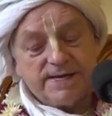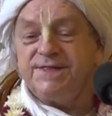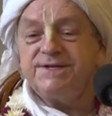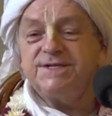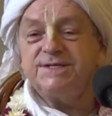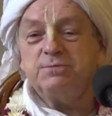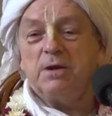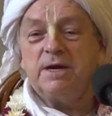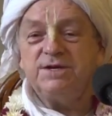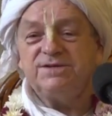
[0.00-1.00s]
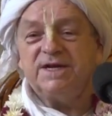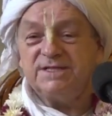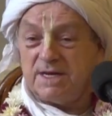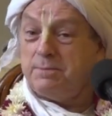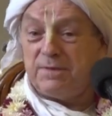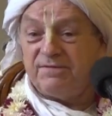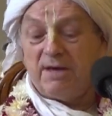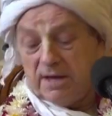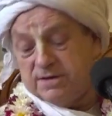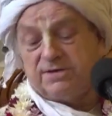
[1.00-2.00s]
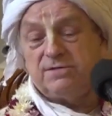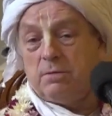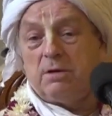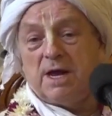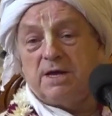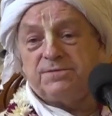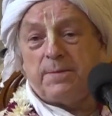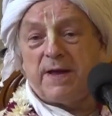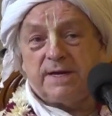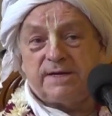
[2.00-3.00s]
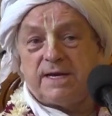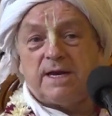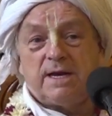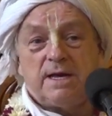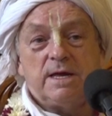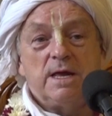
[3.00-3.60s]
And this is what he's exemplifying. This is one aspect here.